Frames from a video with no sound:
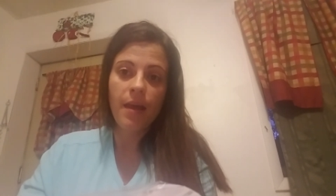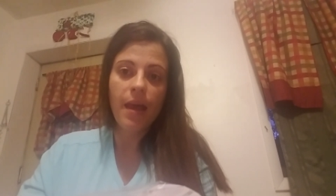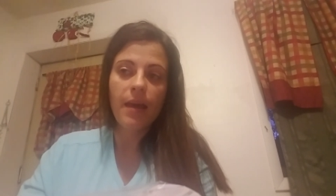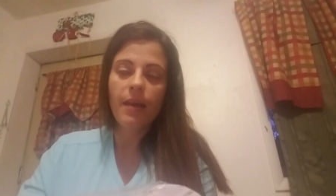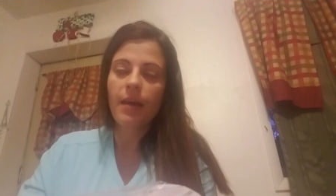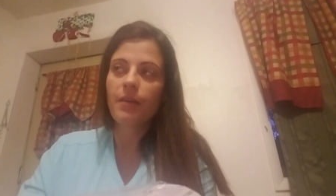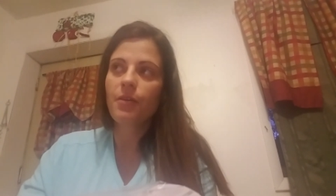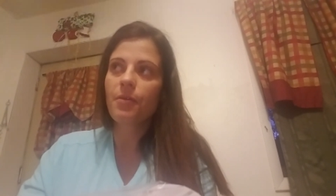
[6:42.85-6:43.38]

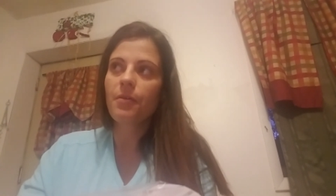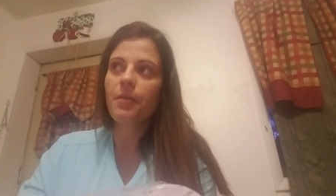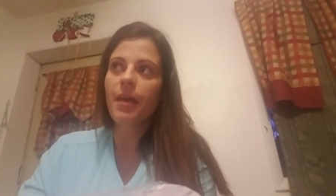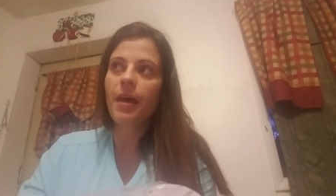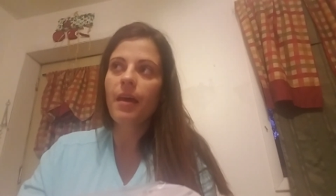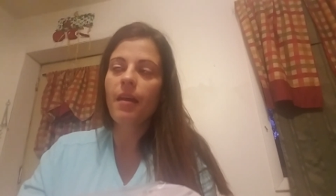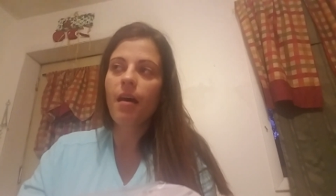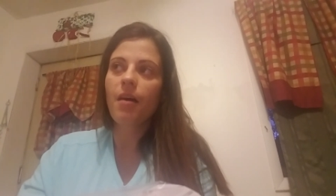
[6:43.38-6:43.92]
And I know
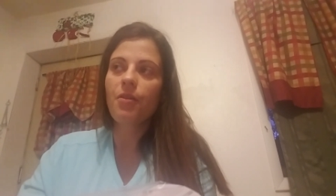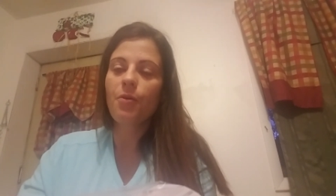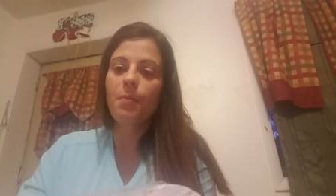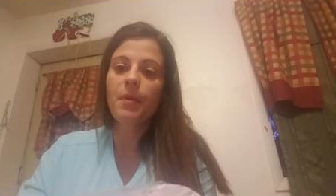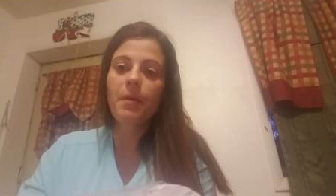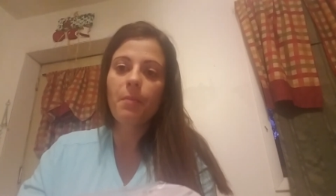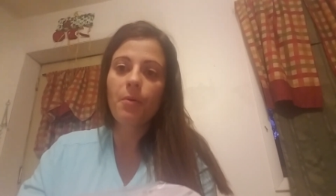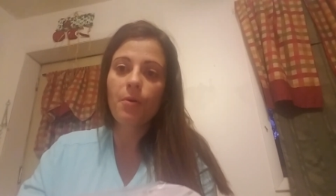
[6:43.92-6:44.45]
that other
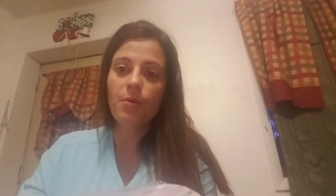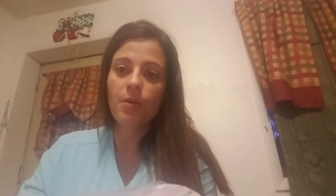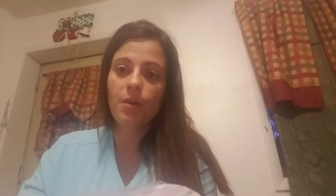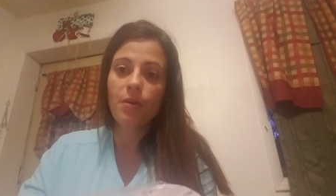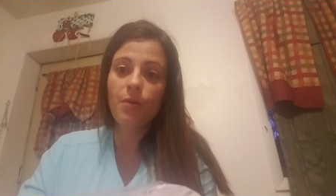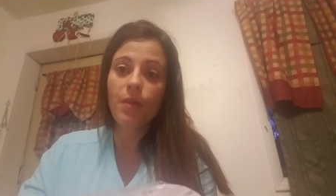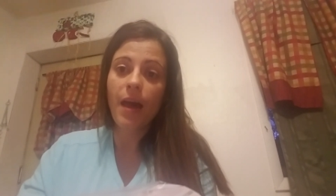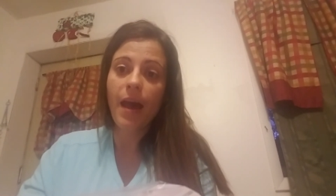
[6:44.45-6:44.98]
people,
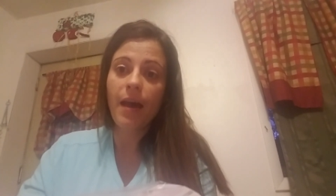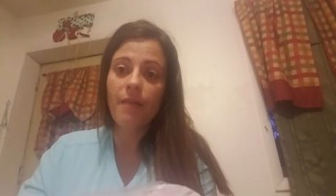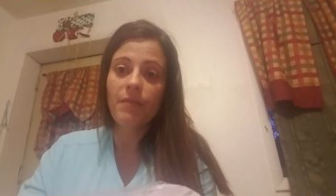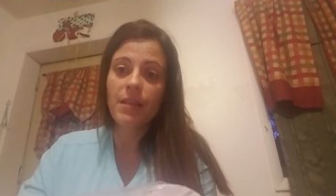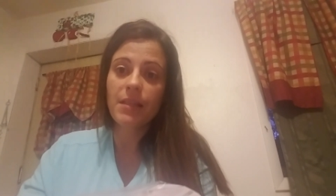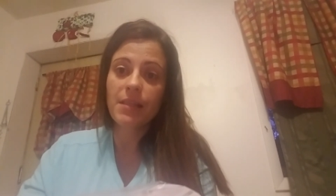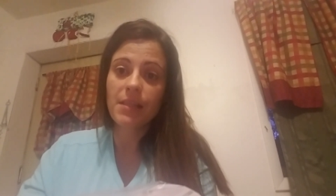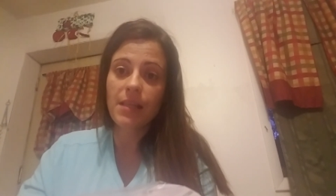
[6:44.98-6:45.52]
that have
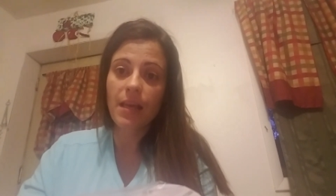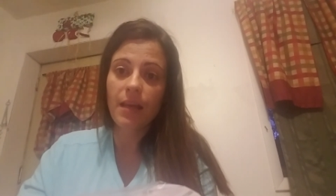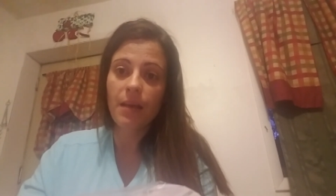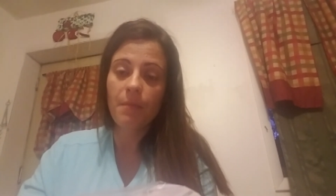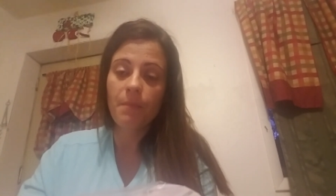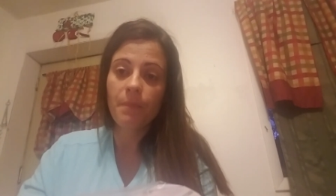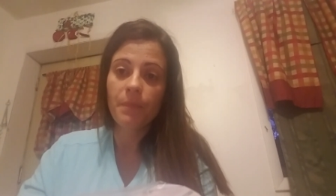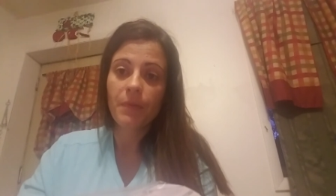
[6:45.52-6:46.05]
the
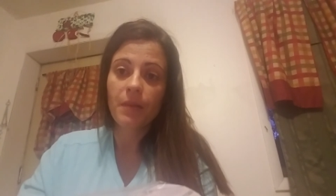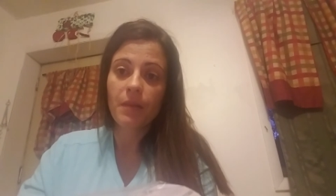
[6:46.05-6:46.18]
same